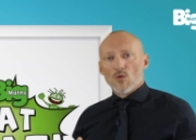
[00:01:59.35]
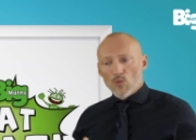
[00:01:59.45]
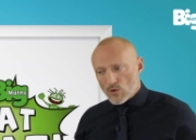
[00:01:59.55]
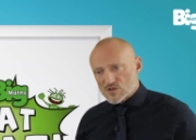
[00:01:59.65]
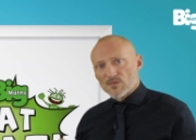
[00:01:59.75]

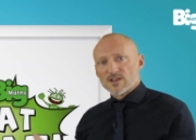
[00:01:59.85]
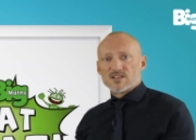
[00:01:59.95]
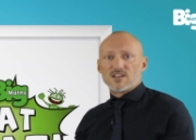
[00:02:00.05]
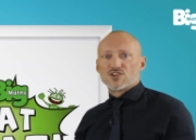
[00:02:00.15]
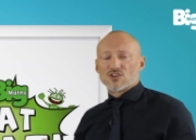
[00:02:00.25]
was my
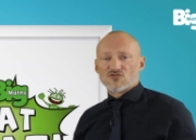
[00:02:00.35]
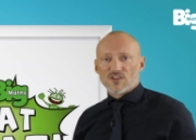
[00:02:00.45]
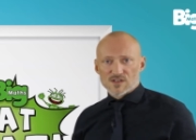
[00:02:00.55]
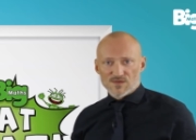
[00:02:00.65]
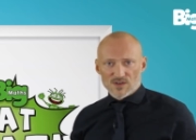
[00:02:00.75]
teaching
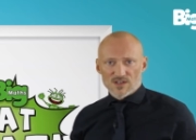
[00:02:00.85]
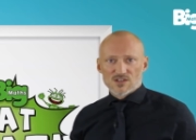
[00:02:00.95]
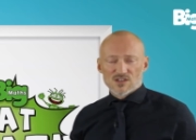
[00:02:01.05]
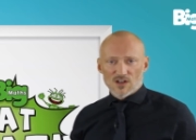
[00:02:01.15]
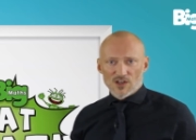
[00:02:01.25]
transferred
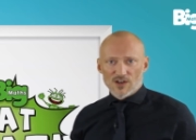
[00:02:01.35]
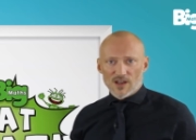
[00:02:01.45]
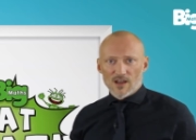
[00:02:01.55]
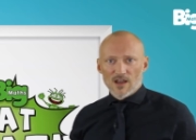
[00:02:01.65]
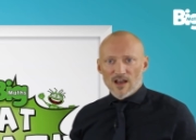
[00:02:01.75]
into
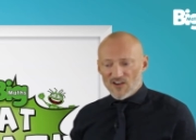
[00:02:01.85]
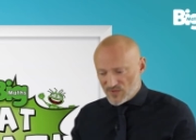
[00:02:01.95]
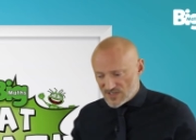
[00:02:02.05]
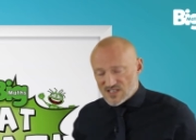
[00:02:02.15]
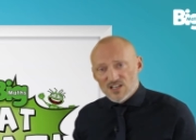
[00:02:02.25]
learning? I've
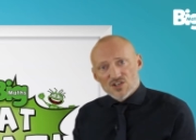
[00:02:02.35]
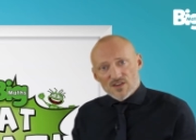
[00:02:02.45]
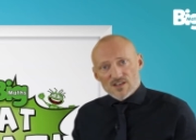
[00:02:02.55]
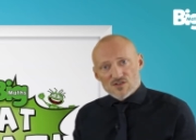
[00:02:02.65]
been teaching this